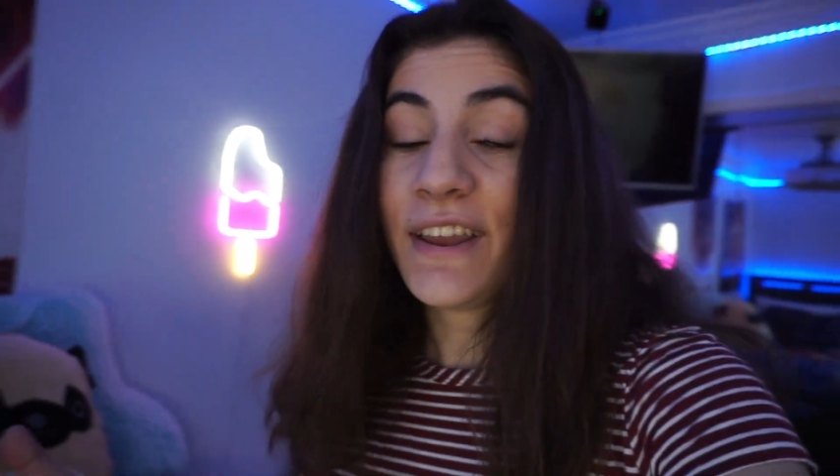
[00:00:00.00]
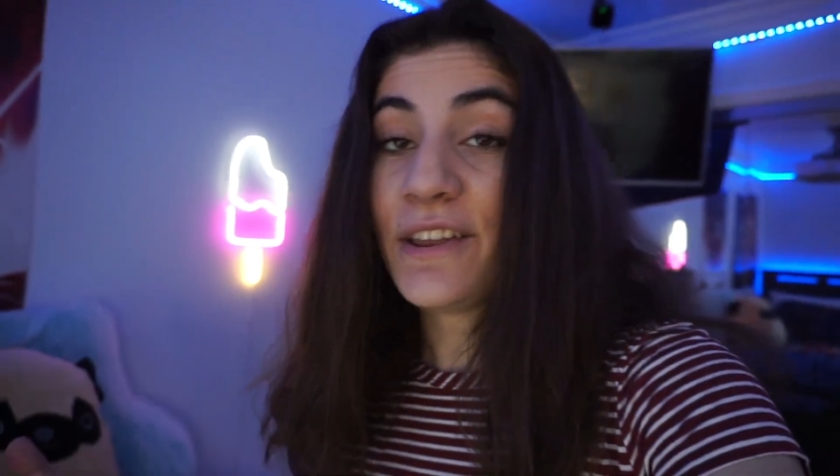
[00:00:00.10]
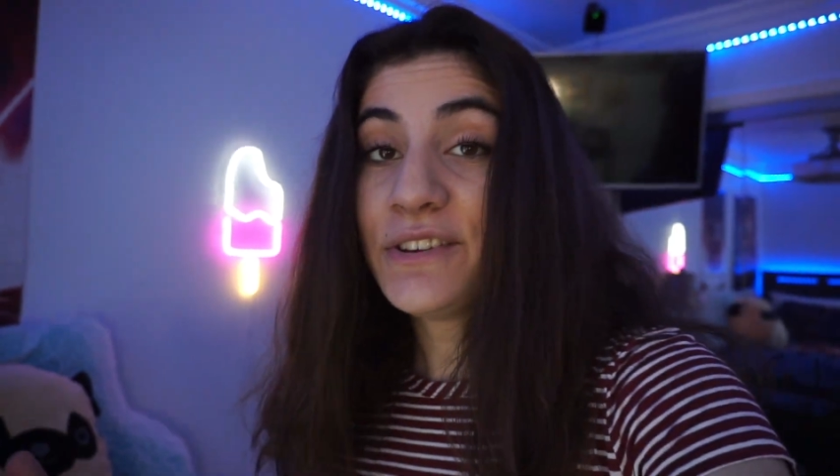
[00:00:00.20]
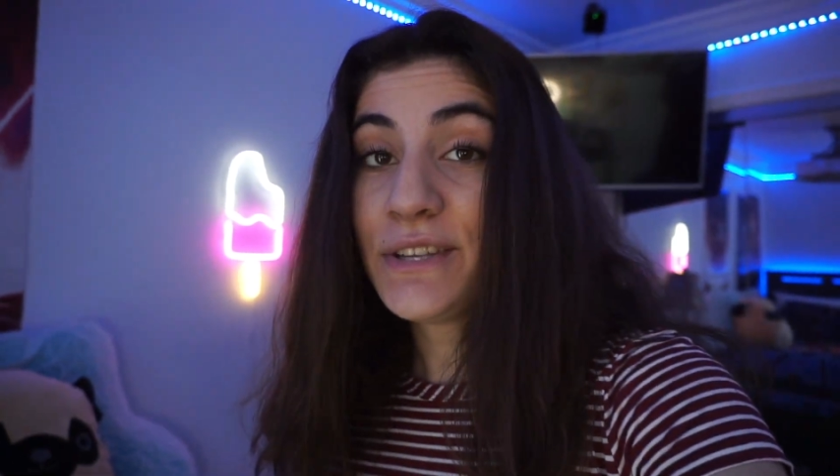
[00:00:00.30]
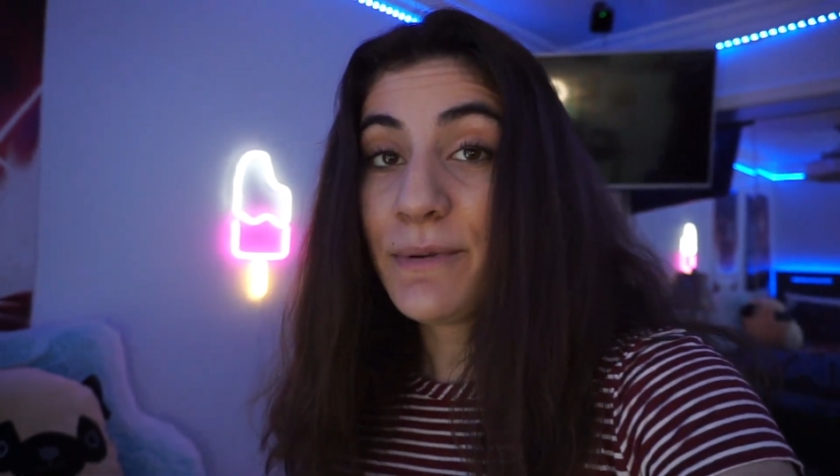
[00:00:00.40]

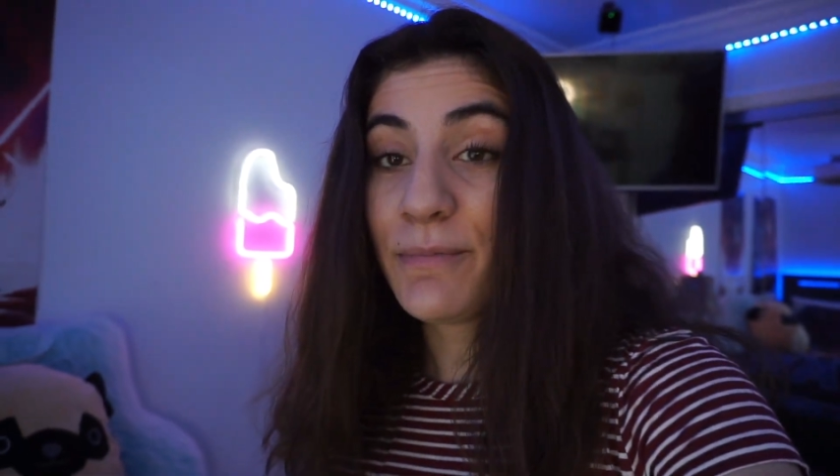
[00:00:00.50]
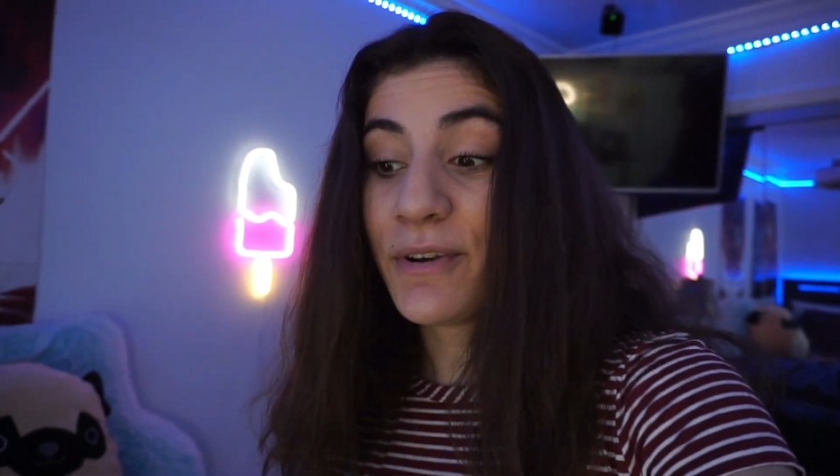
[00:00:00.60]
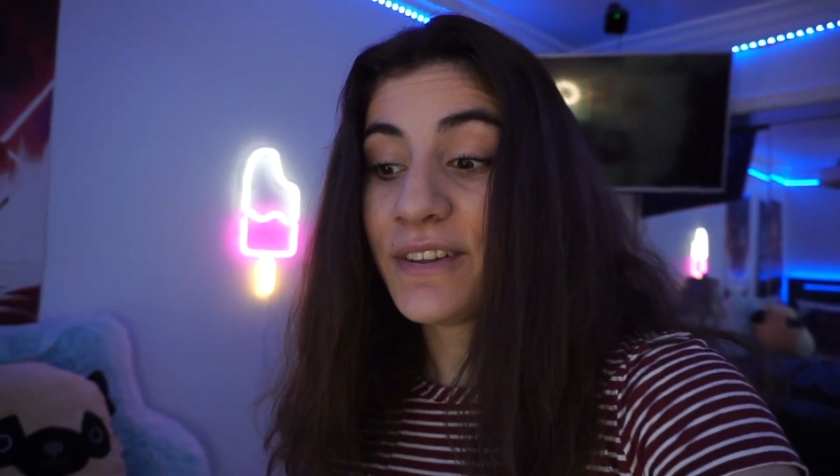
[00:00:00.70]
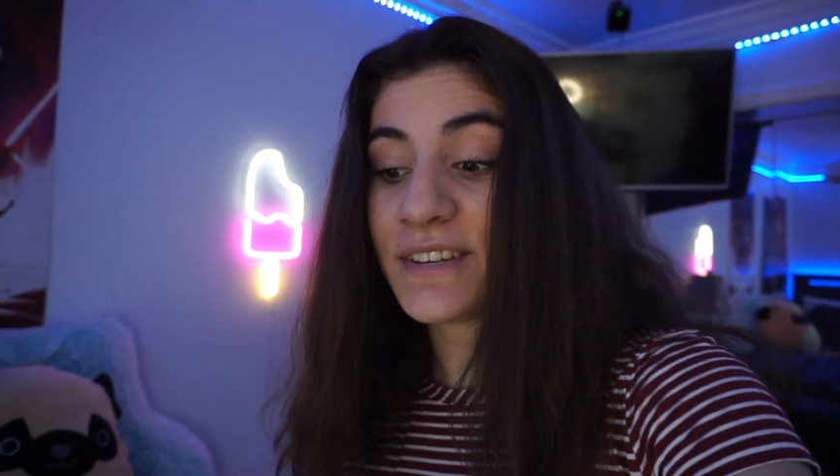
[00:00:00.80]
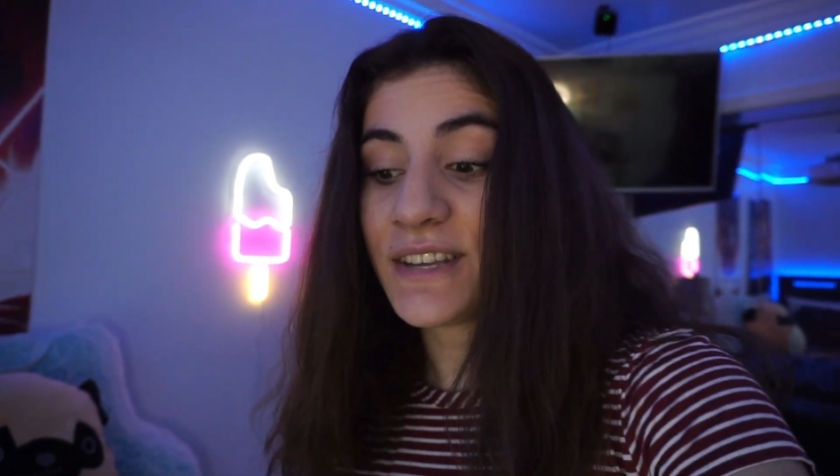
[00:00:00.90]
here's the main
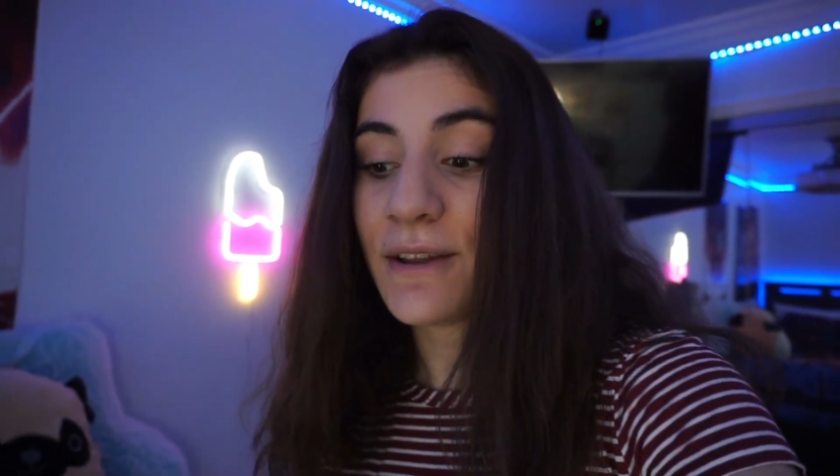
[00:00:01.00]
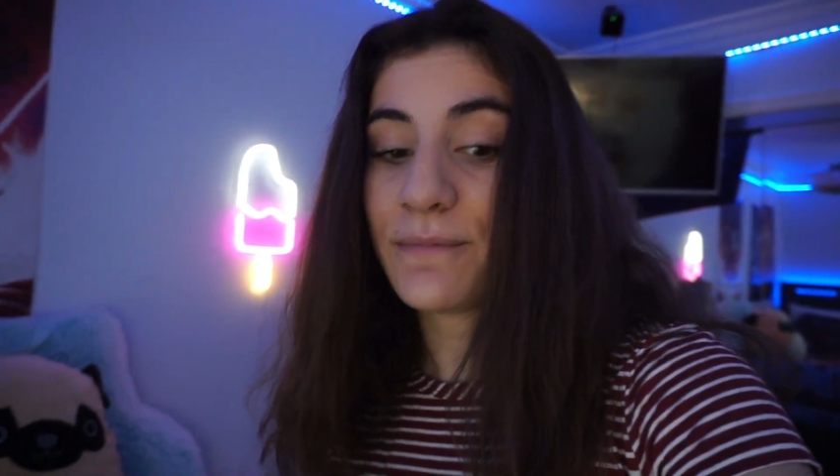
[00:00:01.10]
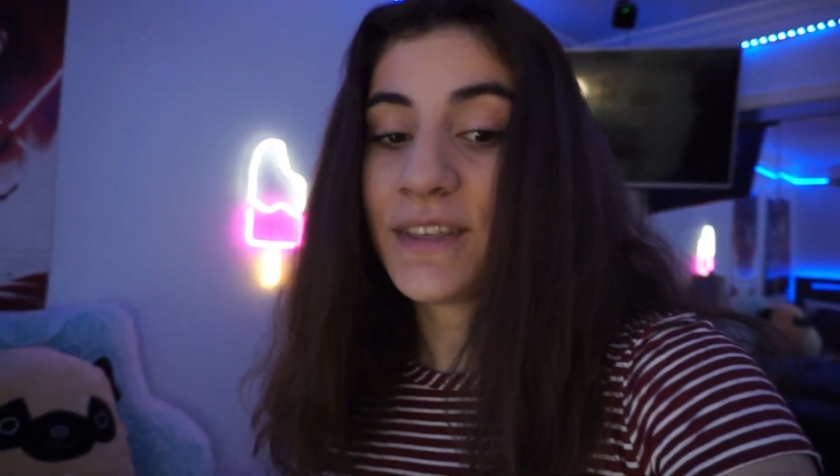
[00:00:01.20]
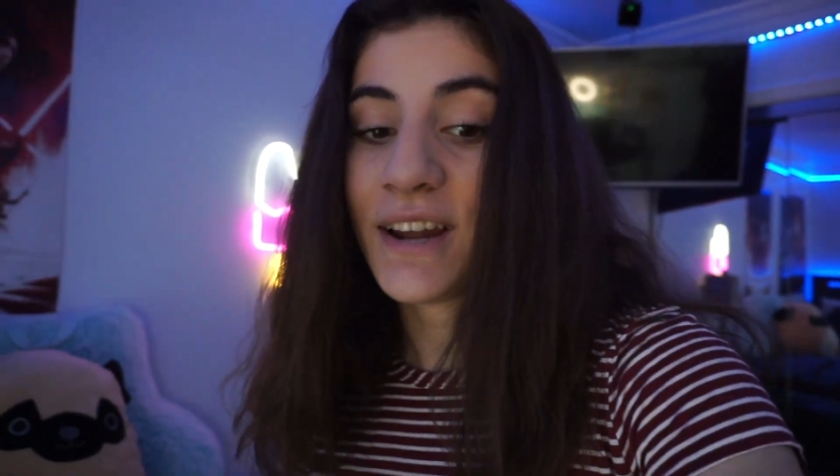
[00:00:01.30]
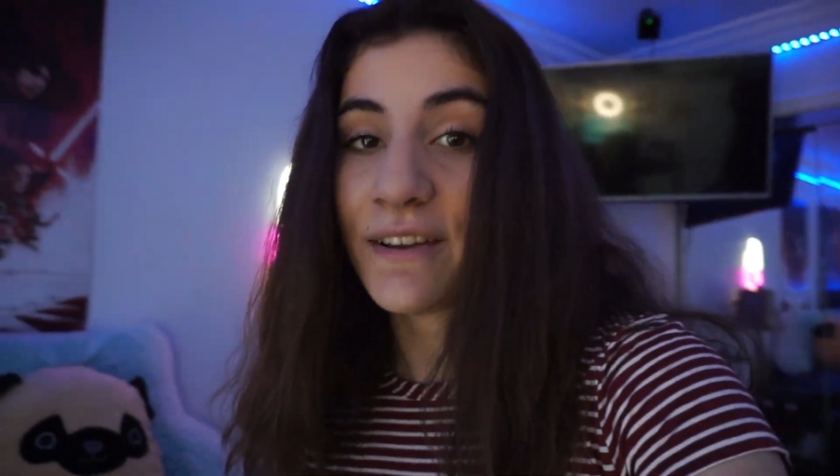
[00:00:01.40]
part of the
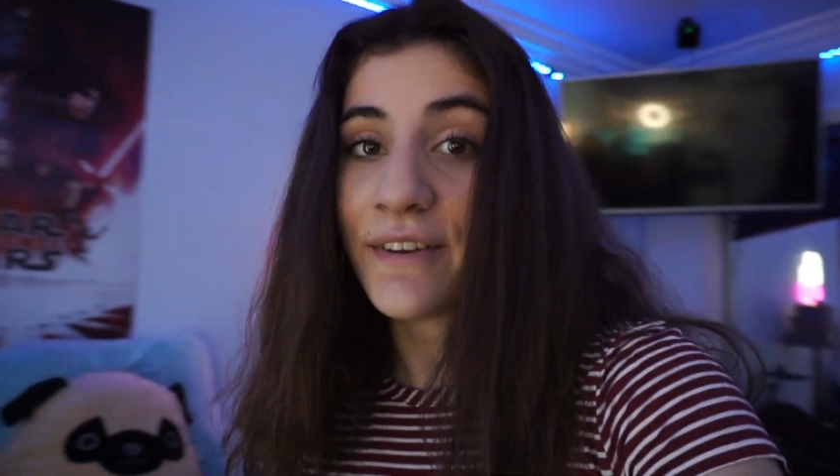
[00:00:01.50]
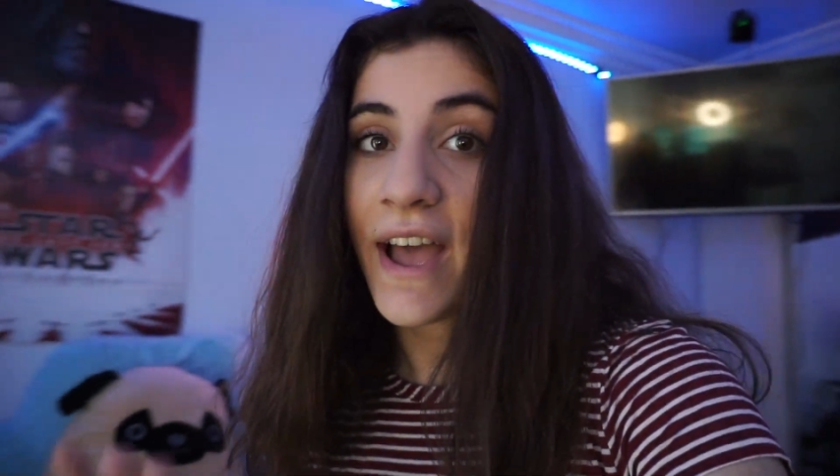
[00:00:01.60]
setup that I've